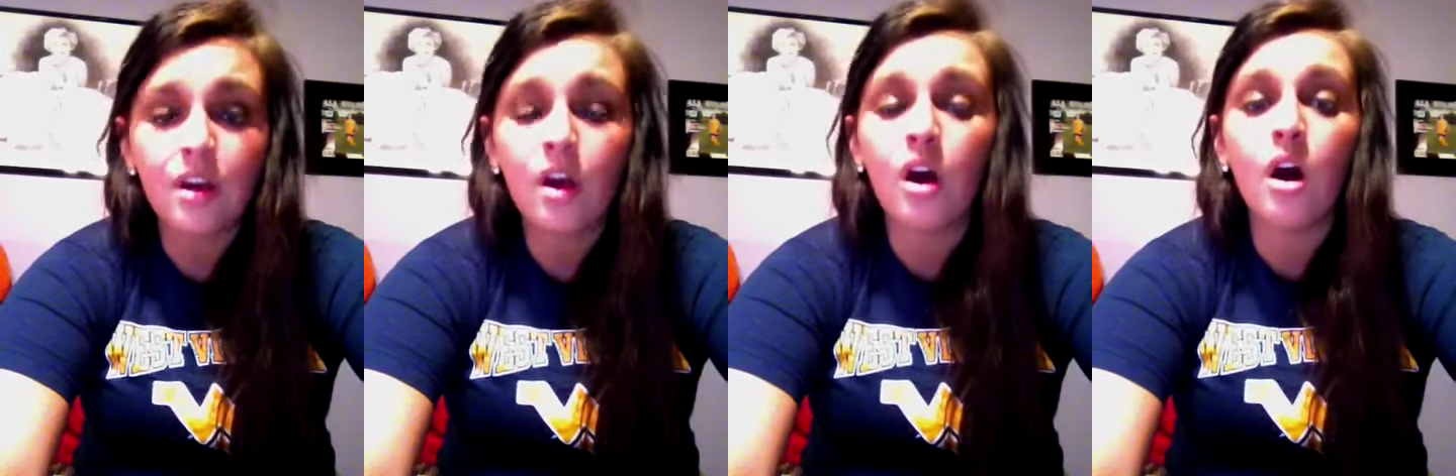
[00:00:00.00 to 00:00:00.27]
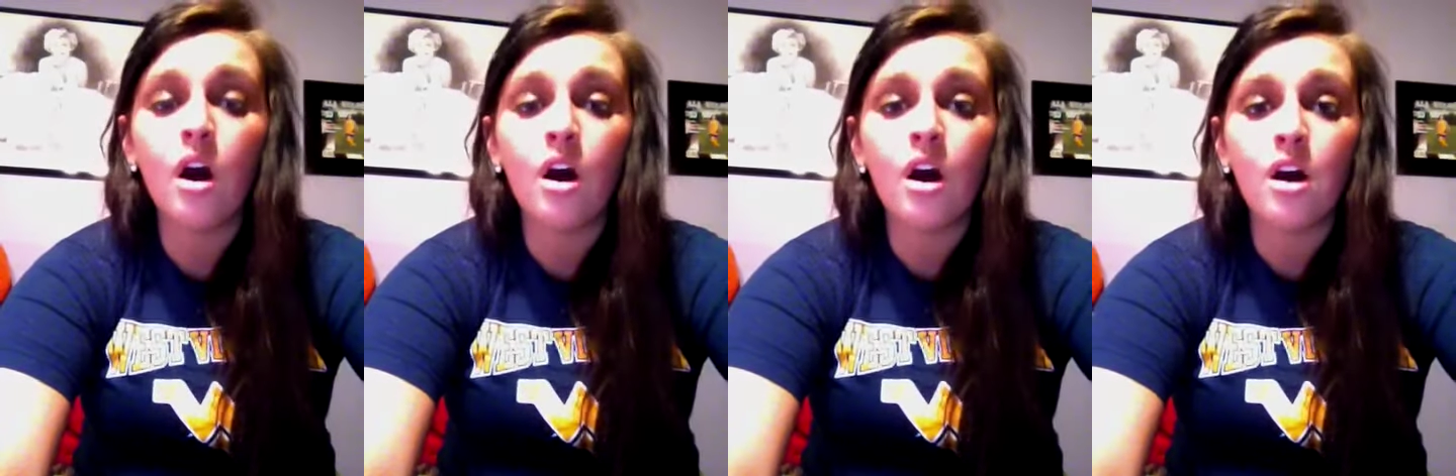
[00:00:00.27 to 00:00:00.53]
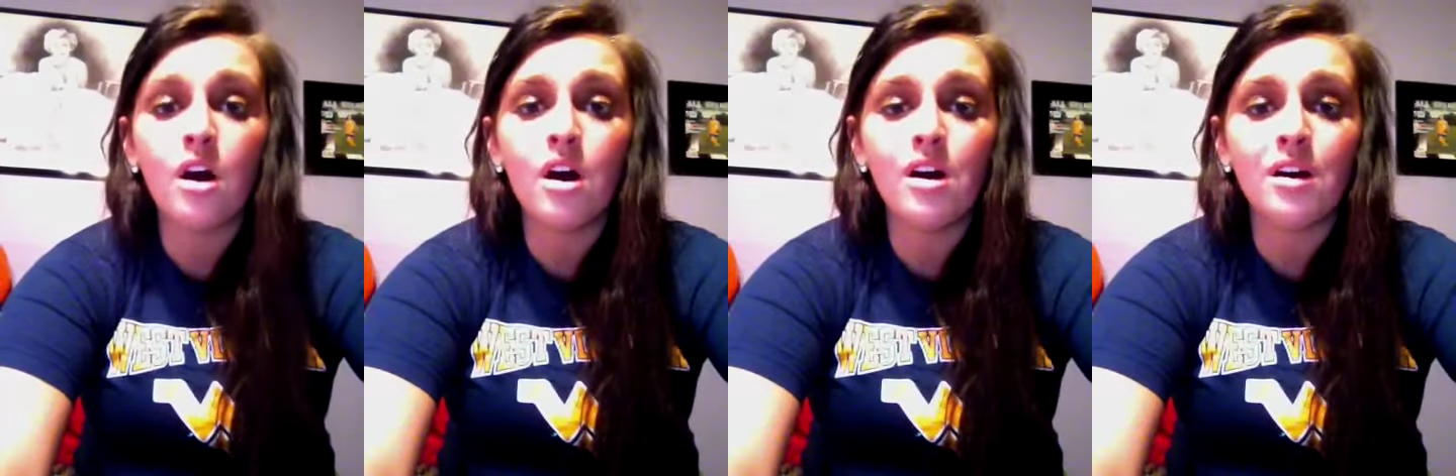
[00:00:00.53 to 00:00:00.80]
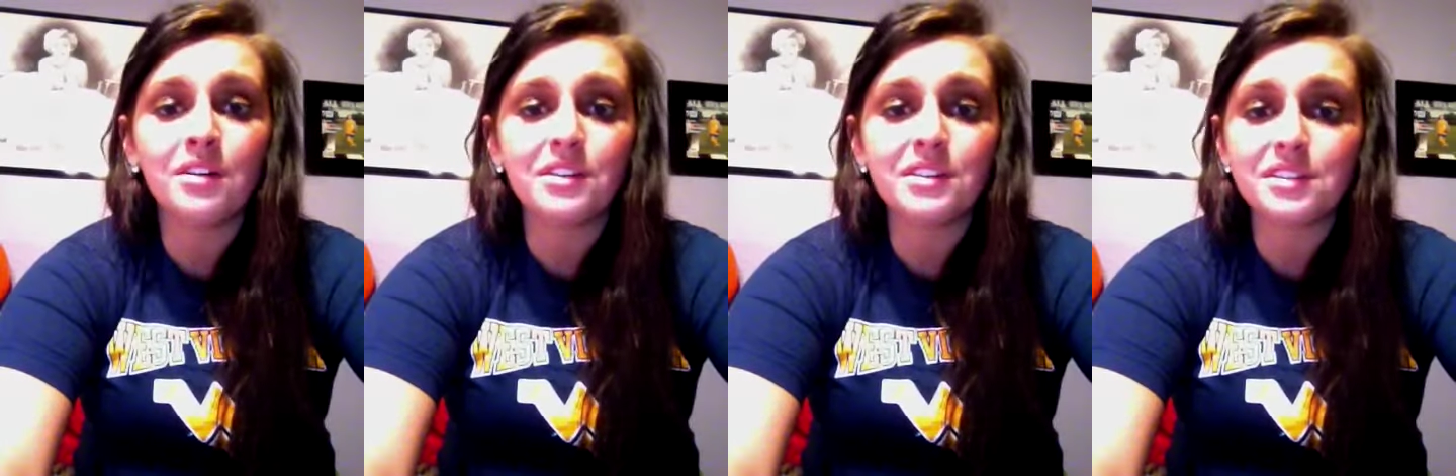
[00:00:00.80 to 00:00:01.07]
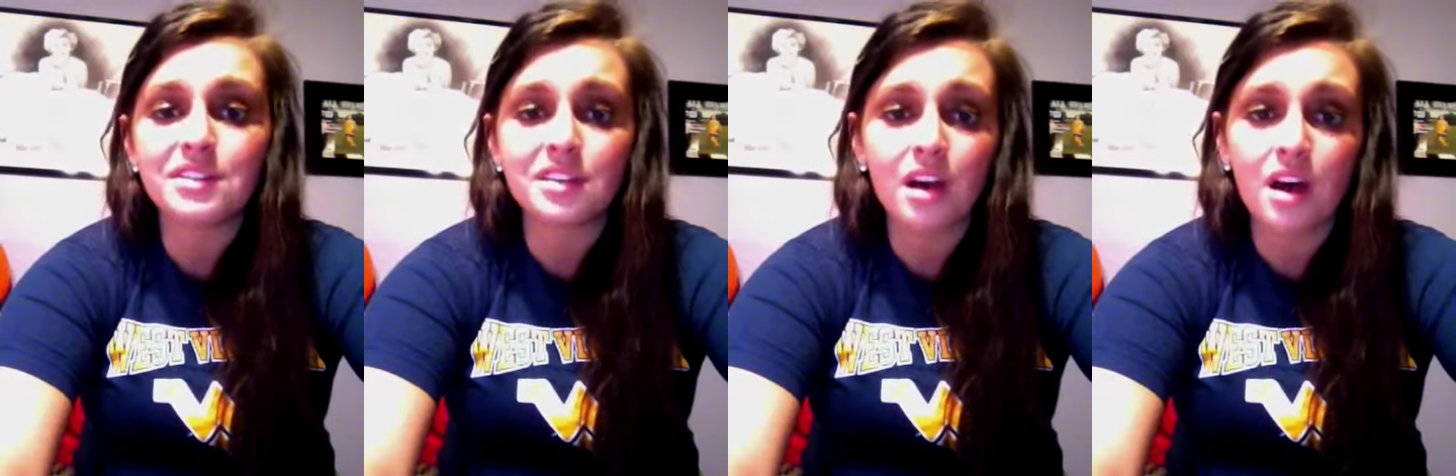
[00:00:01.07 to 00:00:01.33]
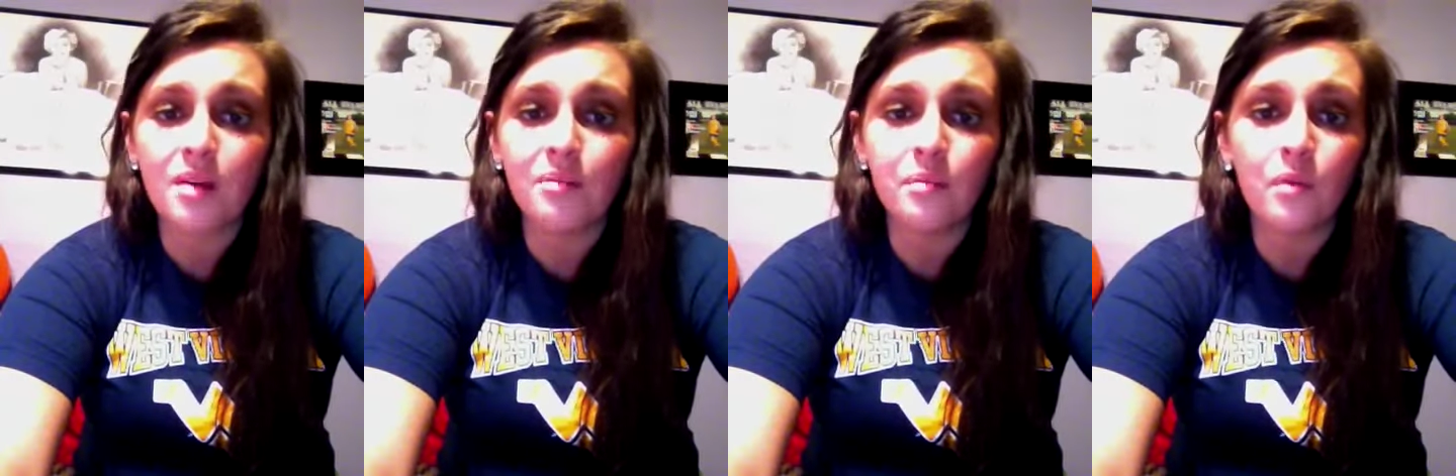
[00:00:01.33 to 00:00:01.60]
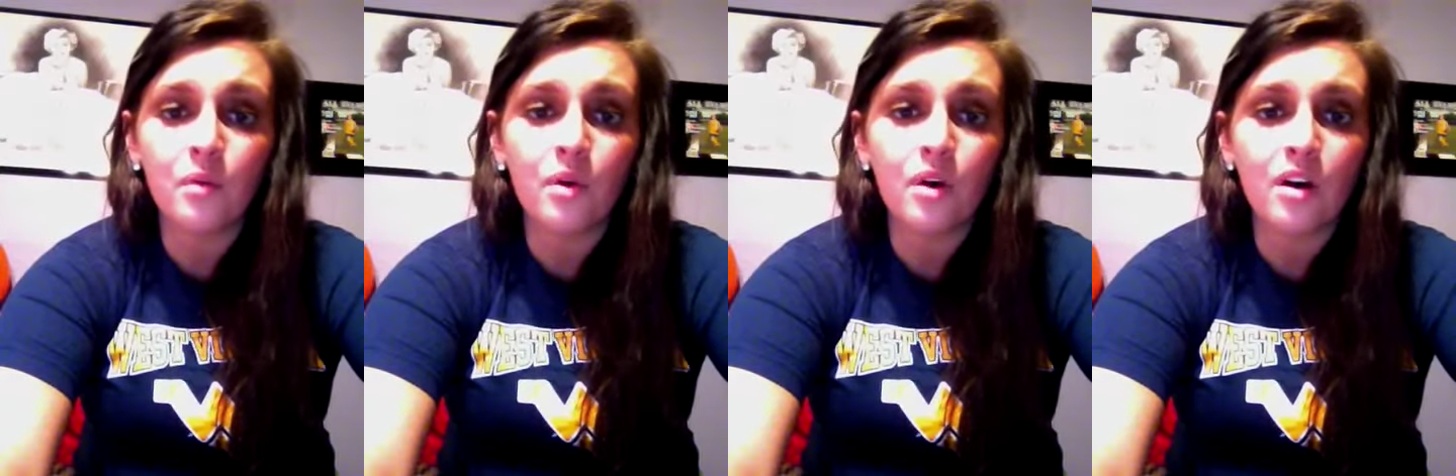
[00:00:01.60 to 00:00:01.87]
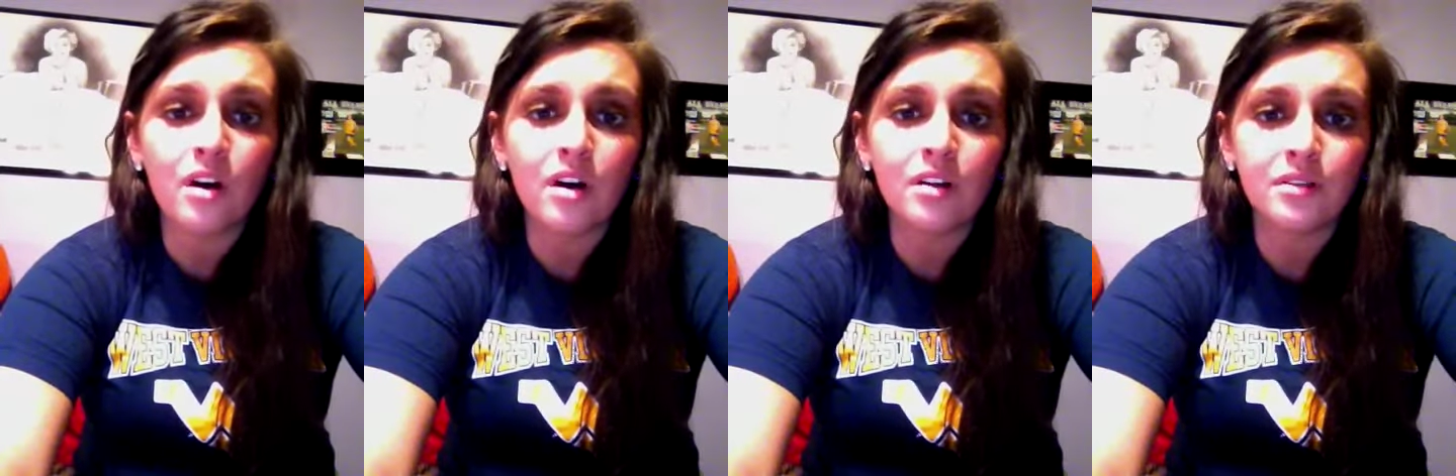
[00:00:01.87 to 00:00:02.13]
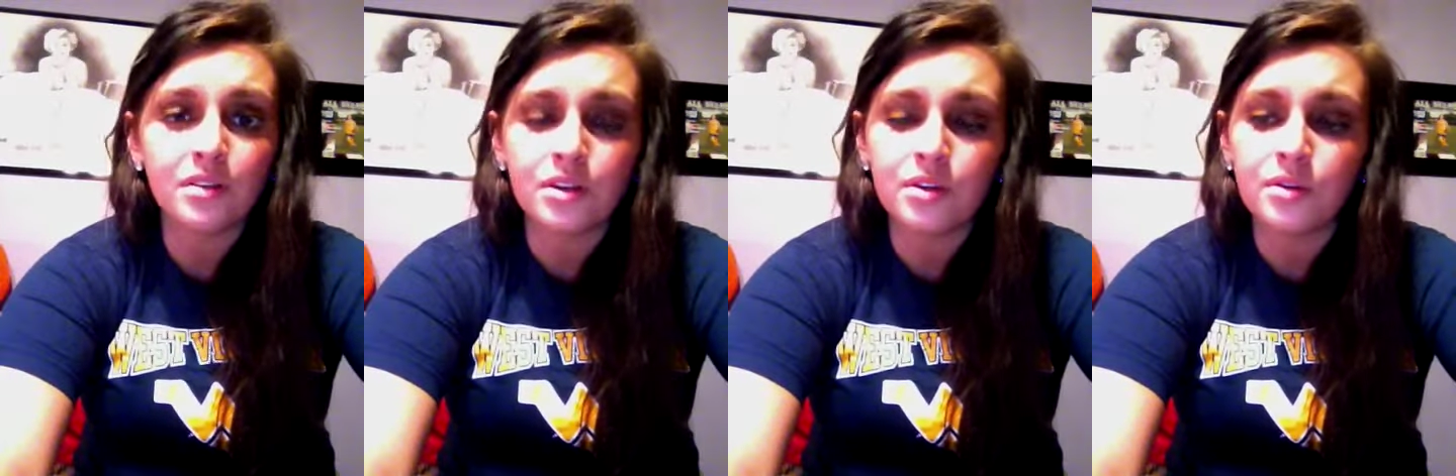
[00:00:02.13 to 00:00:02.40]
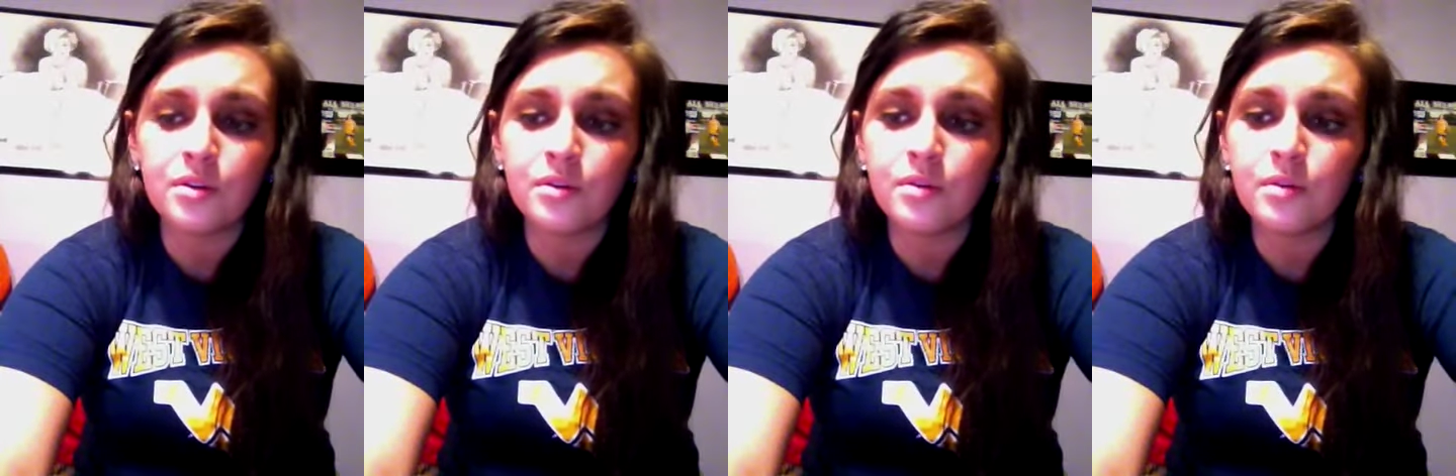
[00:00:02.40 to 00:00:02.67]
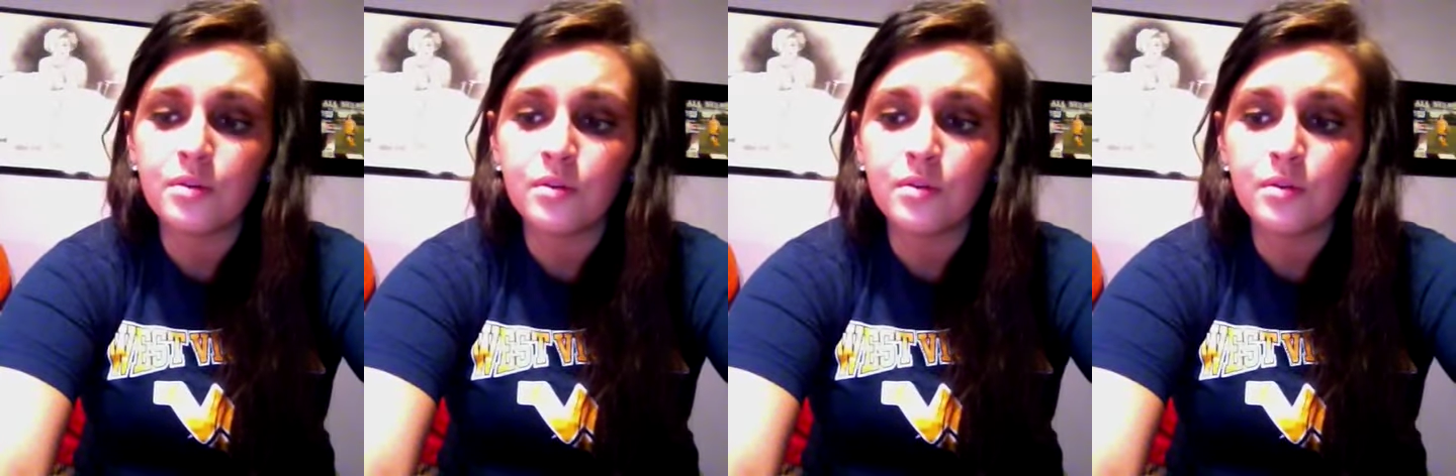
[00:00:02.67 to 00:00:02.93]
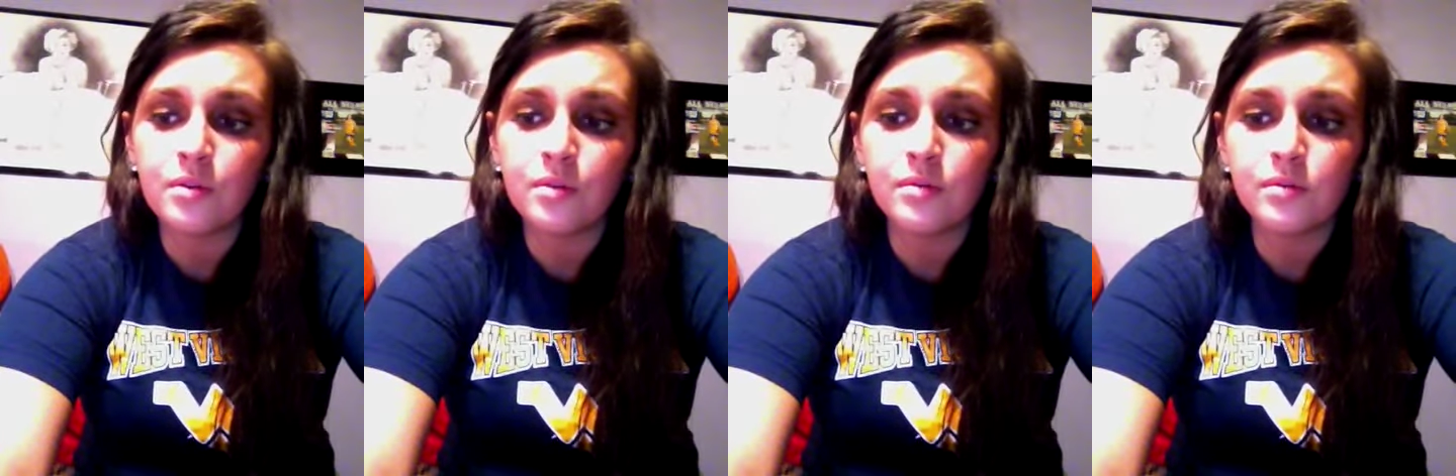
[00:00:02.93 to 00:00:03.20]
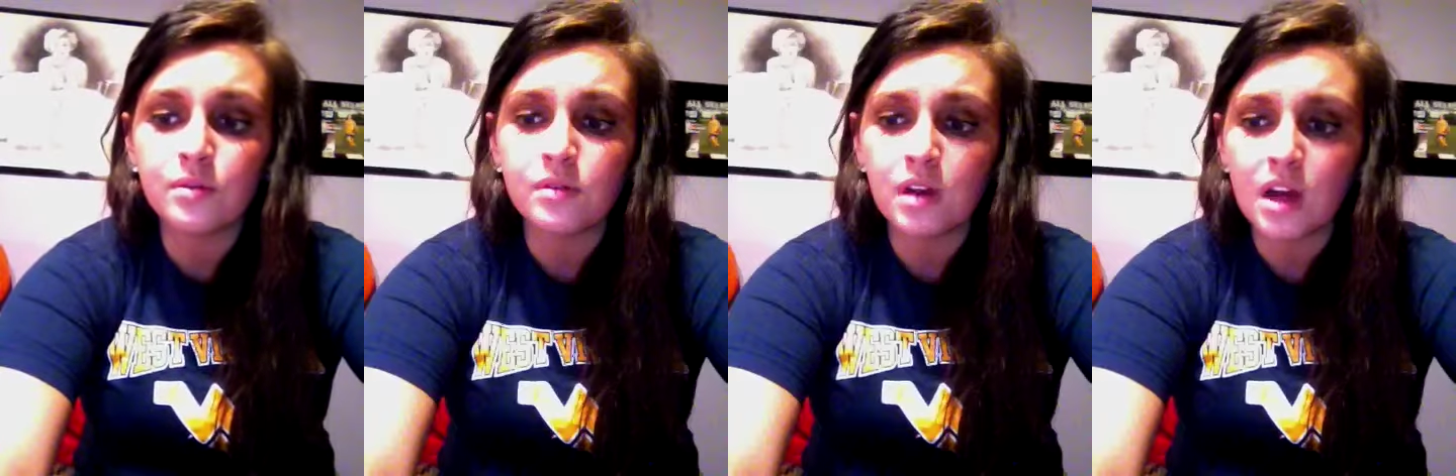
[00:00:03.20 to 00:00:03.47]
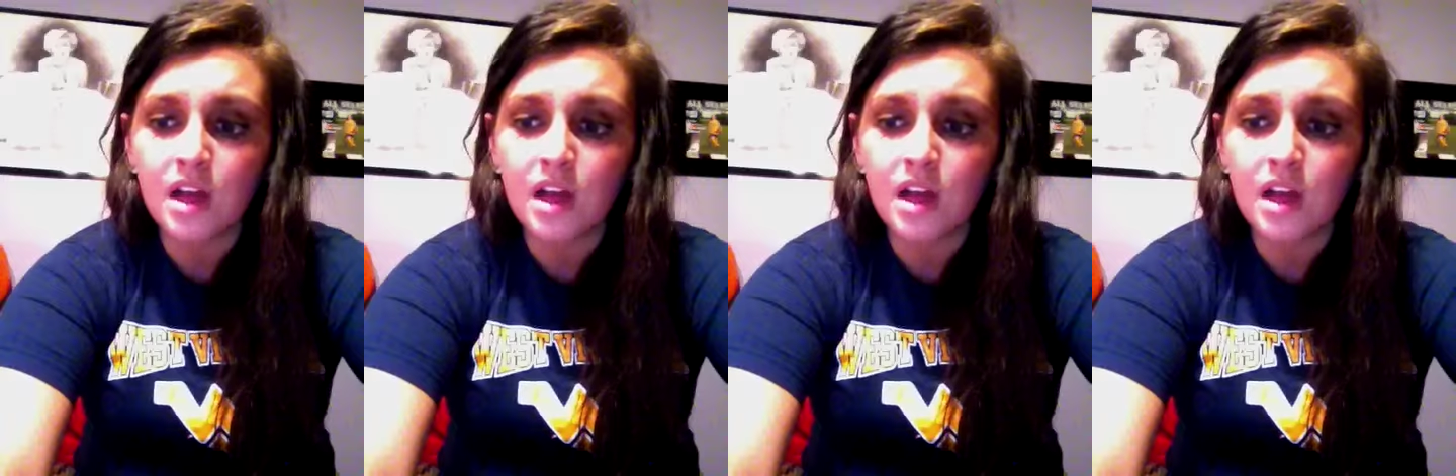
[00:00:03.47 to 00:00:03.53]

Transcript: on to someone new?